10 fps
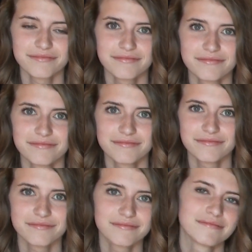
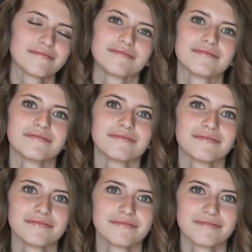
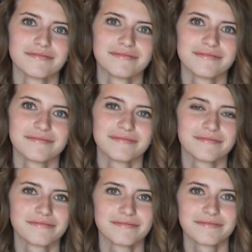
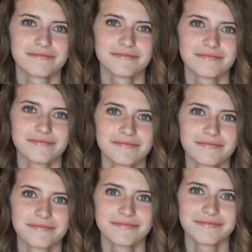
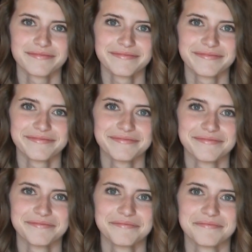
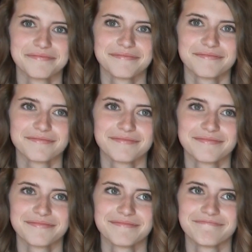
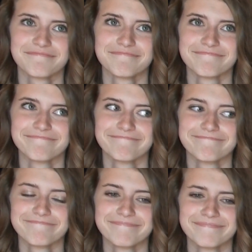
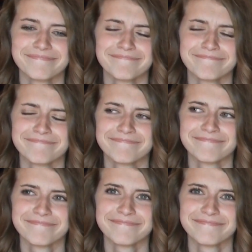The person shown says nothing.